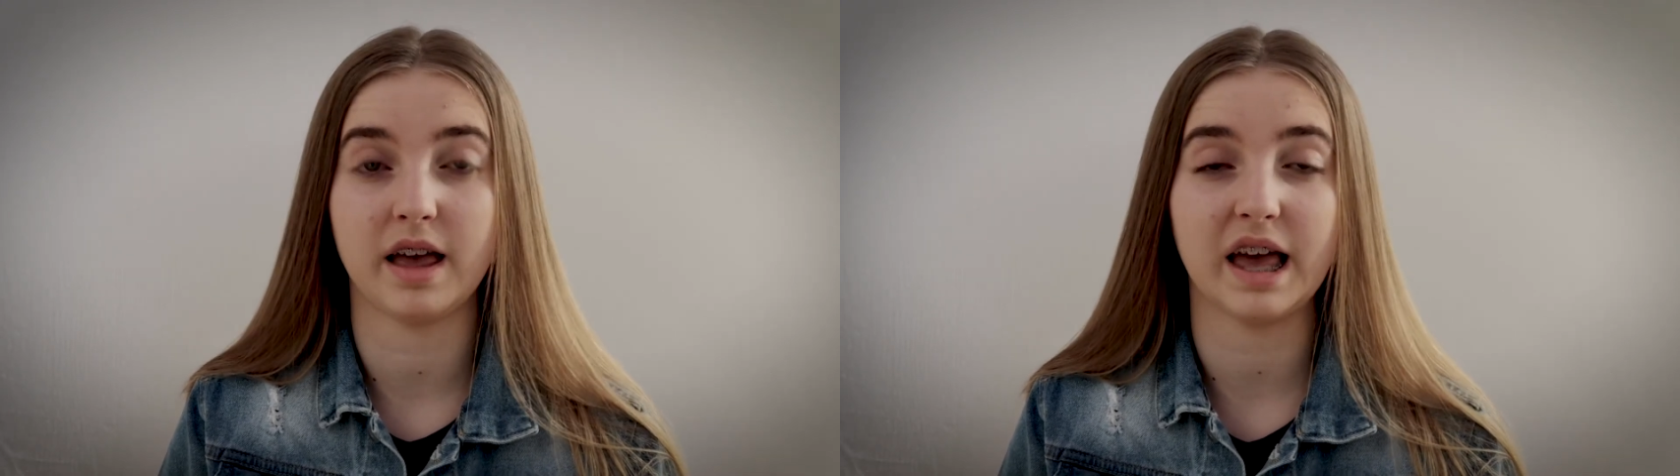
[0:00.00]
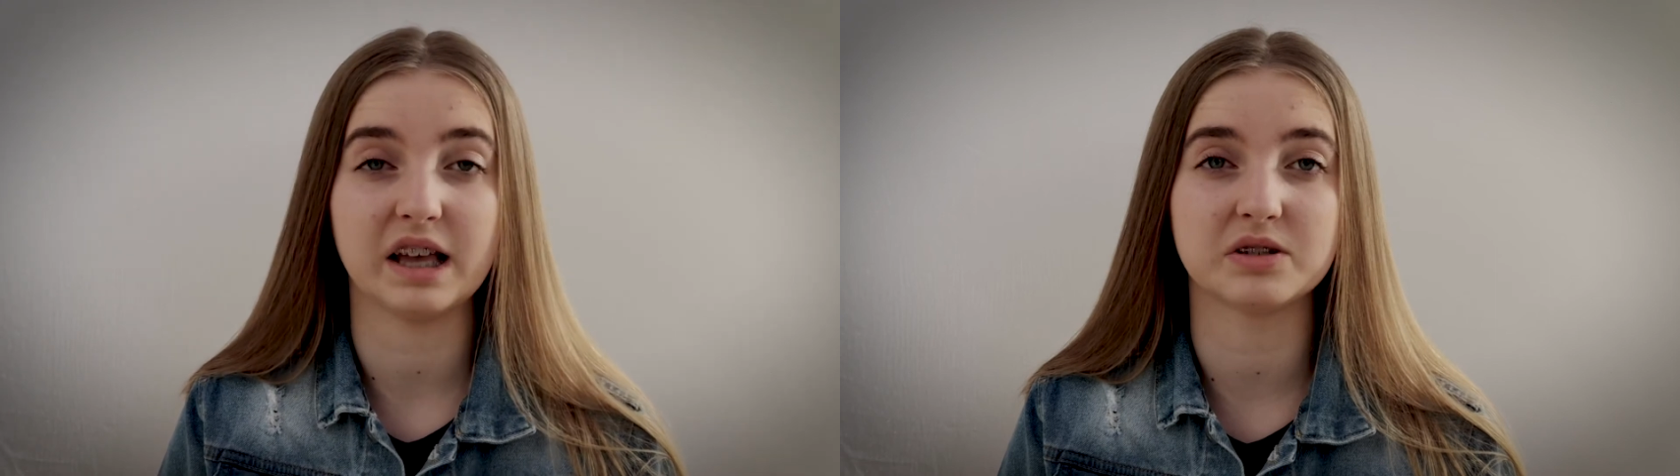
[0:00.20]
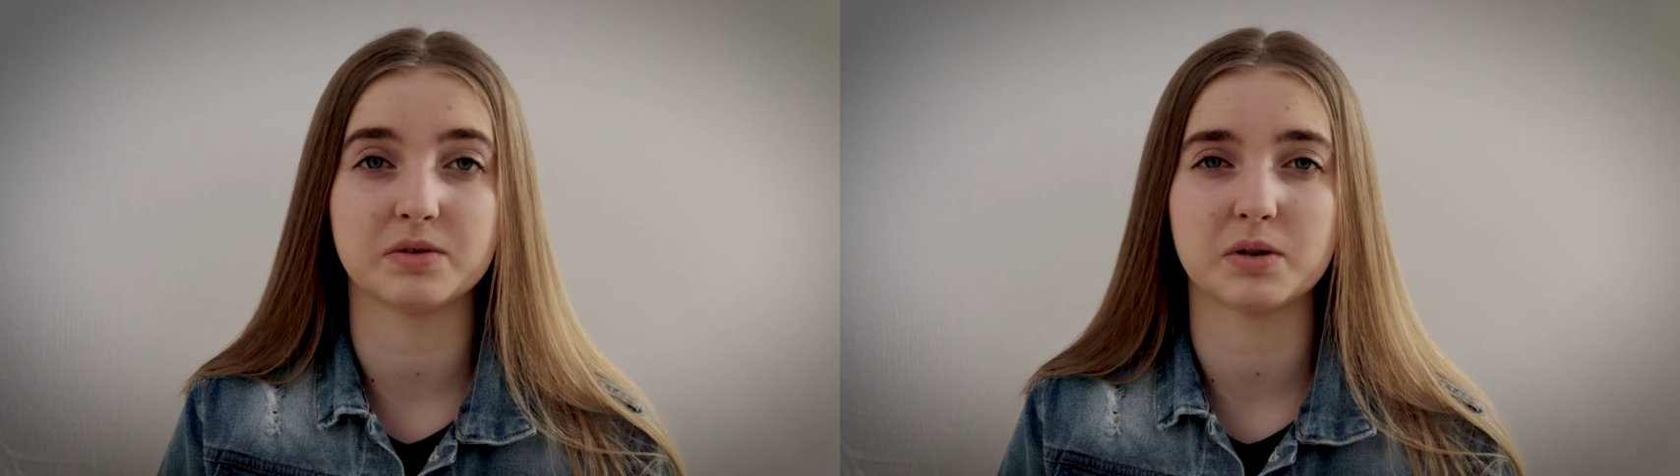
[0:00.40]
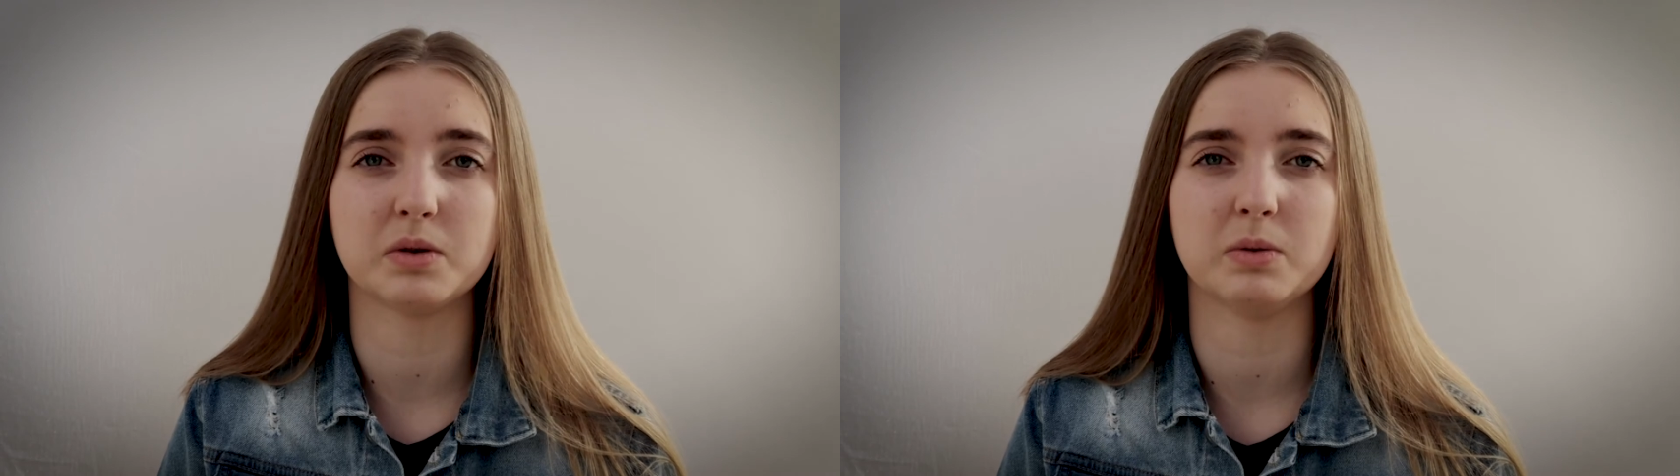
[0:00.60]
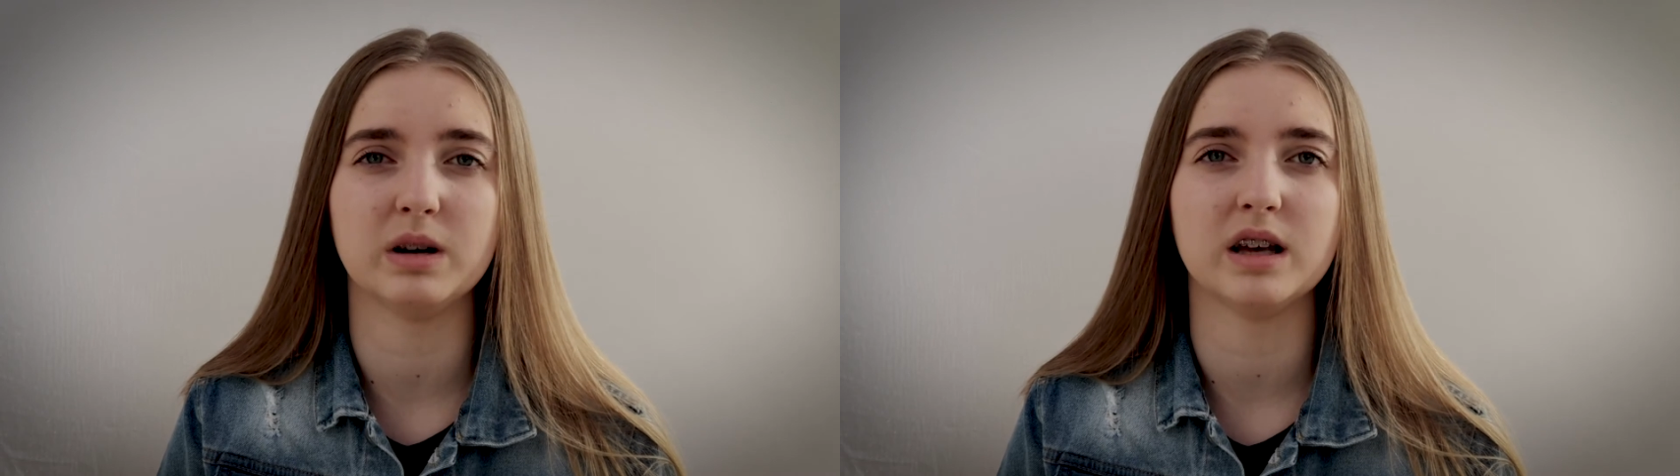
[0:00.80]
hate to
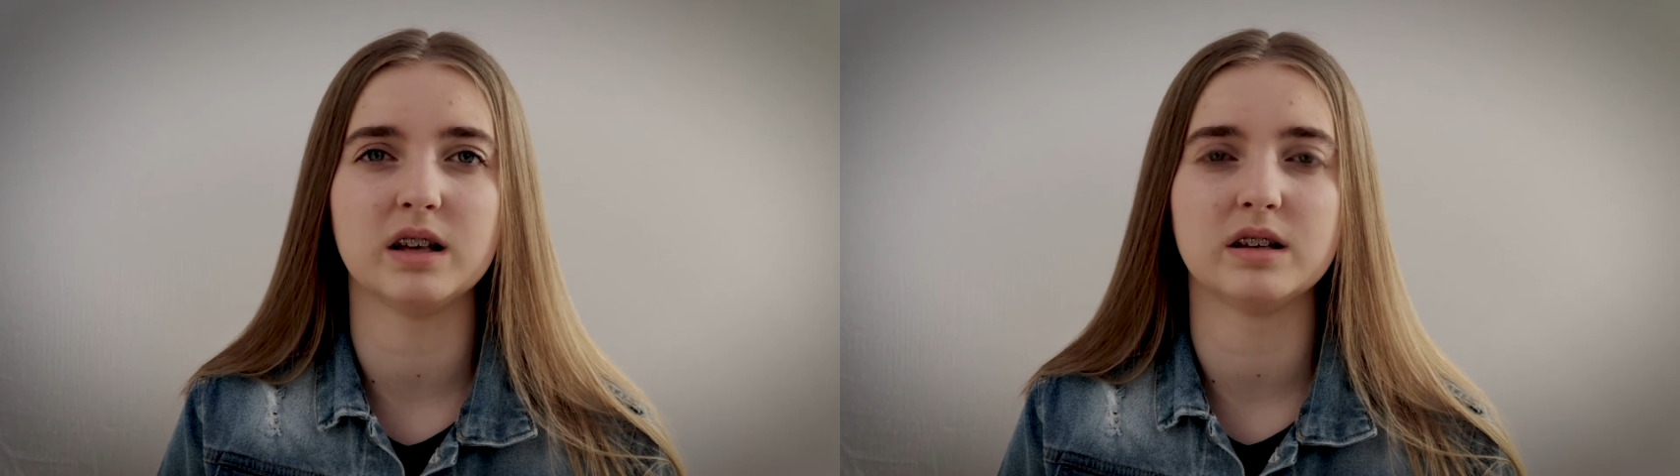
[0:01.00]
recall it.